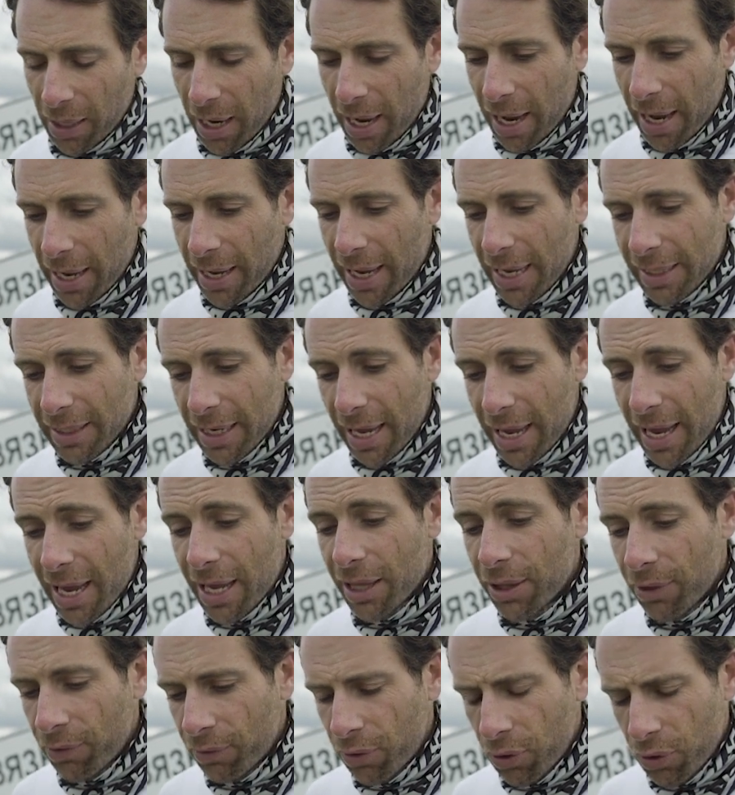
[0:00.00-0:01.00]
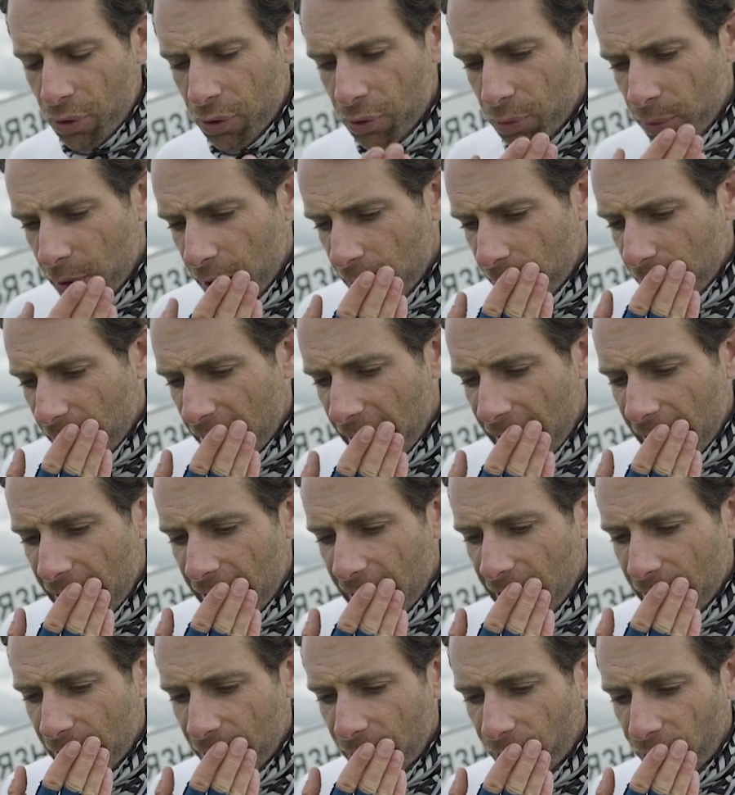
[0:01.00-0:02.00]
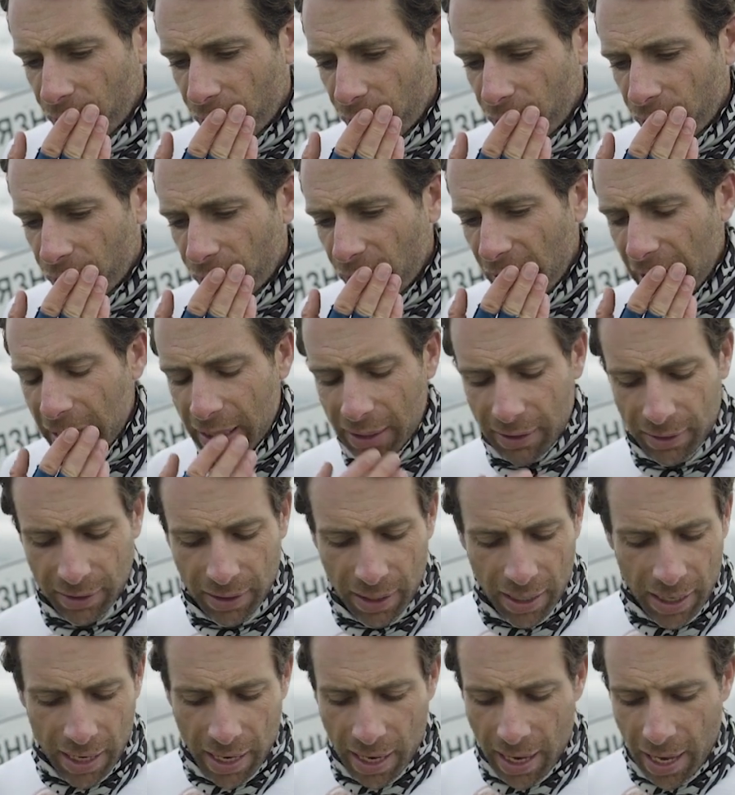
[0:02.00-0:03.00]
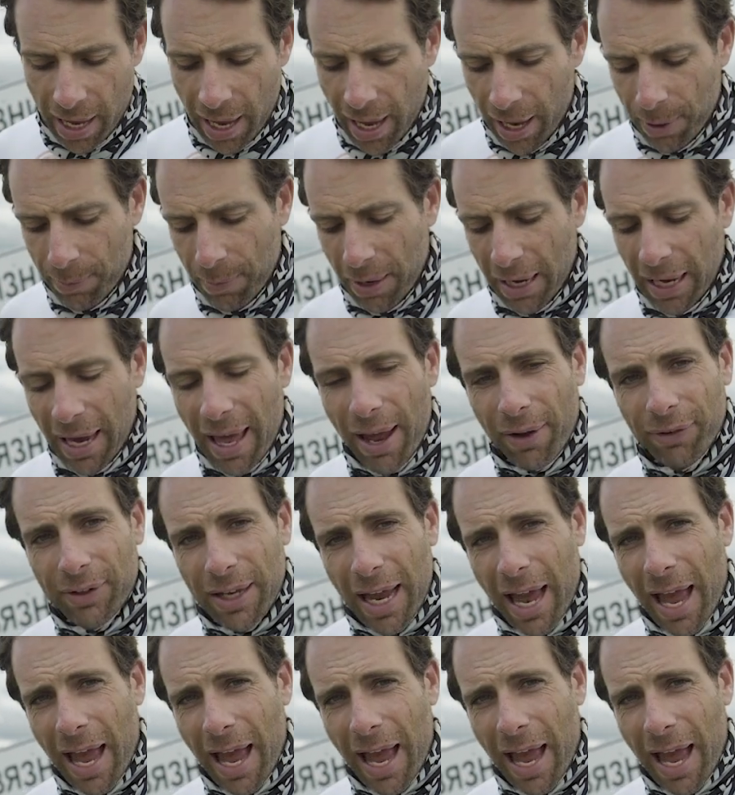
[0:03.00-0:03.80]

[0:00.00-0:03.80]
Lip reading: I guess I hit the road with my face and my left